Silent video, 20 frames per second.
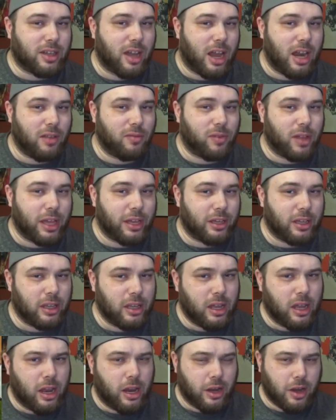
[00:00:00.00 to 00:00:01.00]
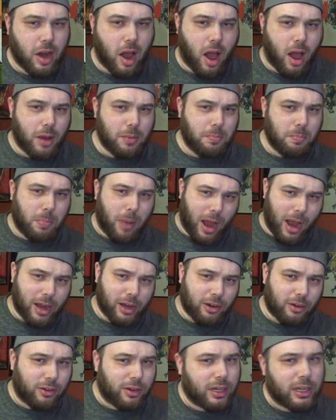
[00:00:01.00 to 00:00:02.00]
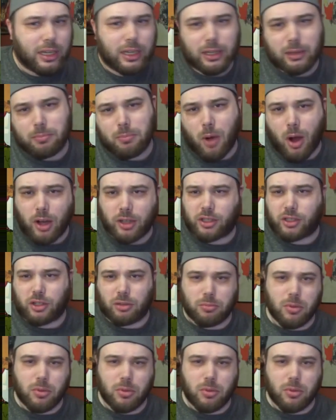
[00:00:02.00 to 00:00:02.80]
kind of like non-binary monster